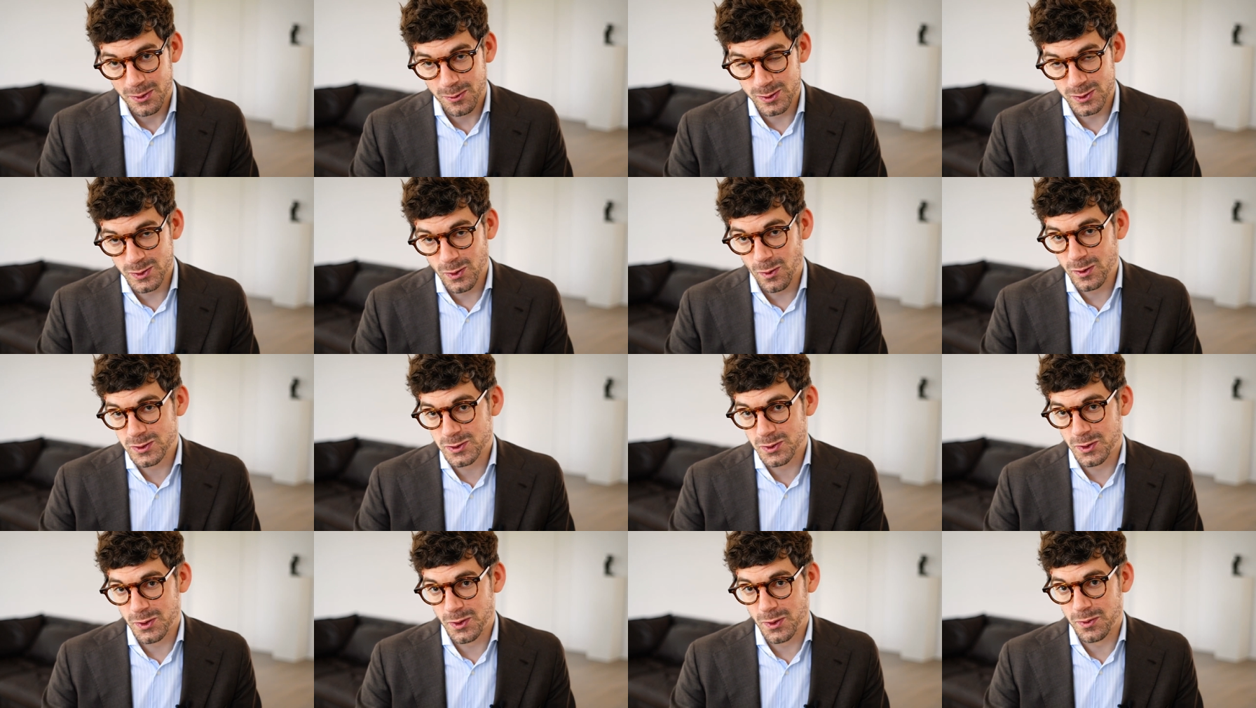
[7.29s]
who's
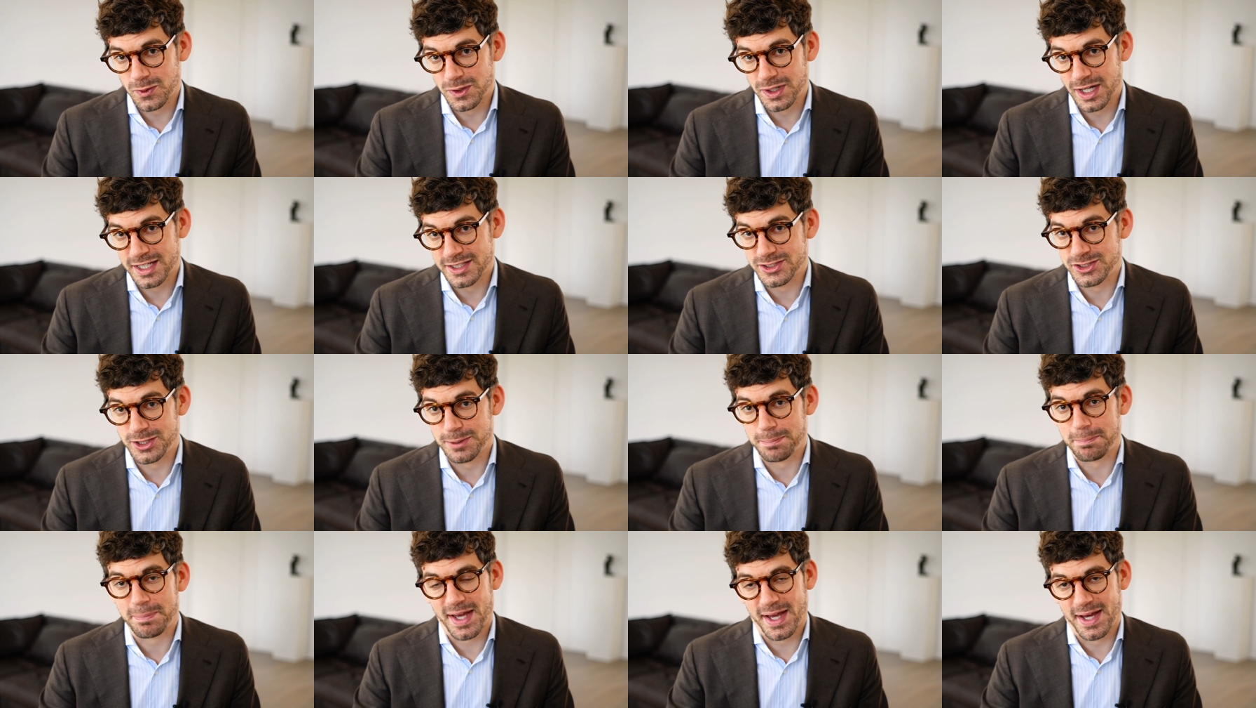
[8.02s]
also known as
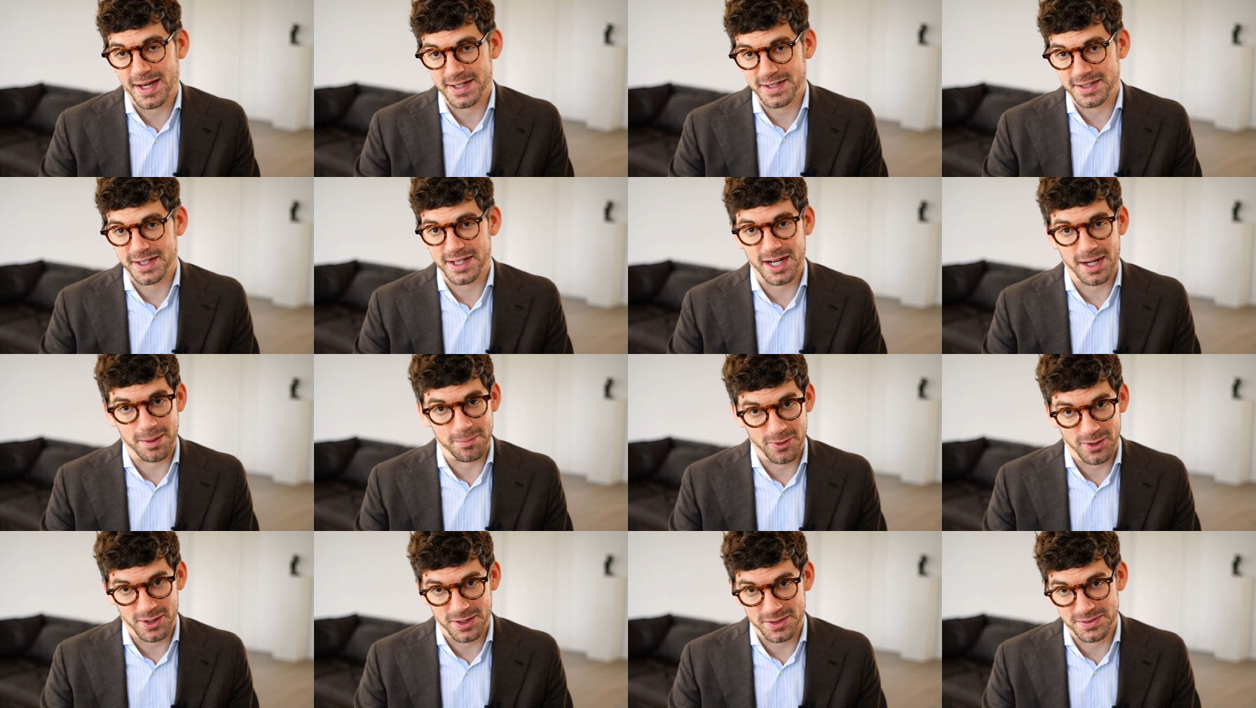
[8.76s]
Japan
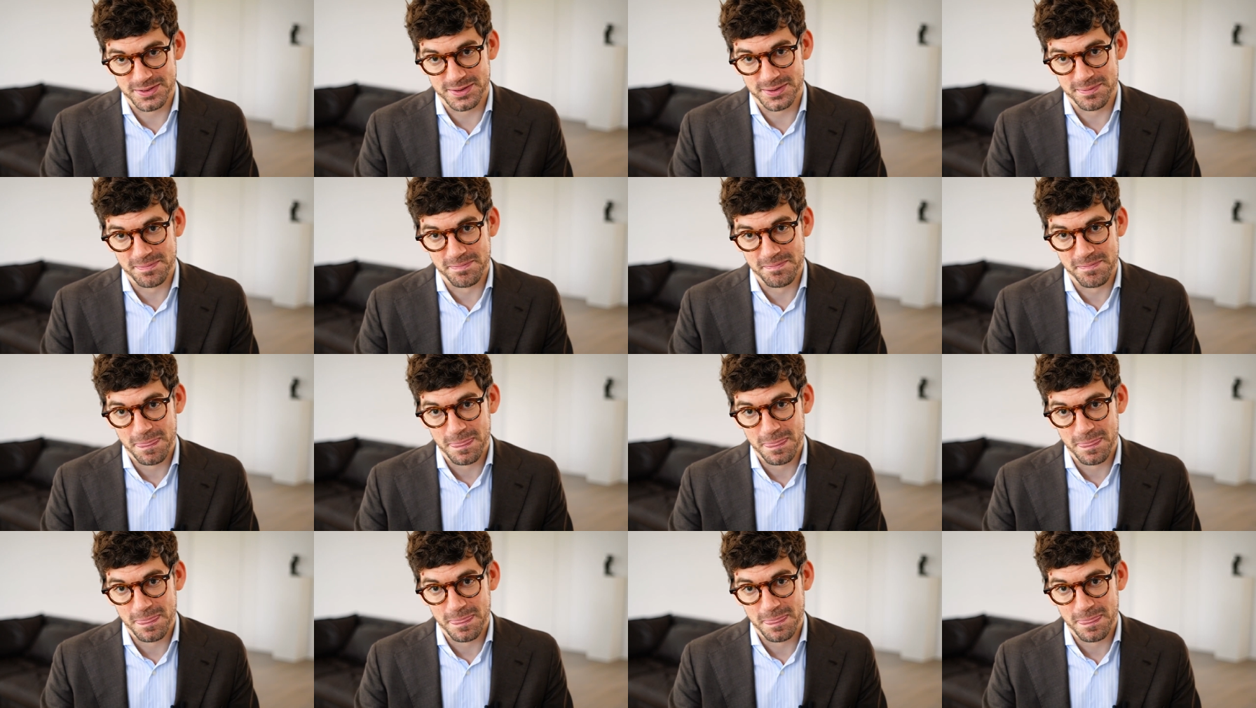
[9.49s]
Camera Hunter.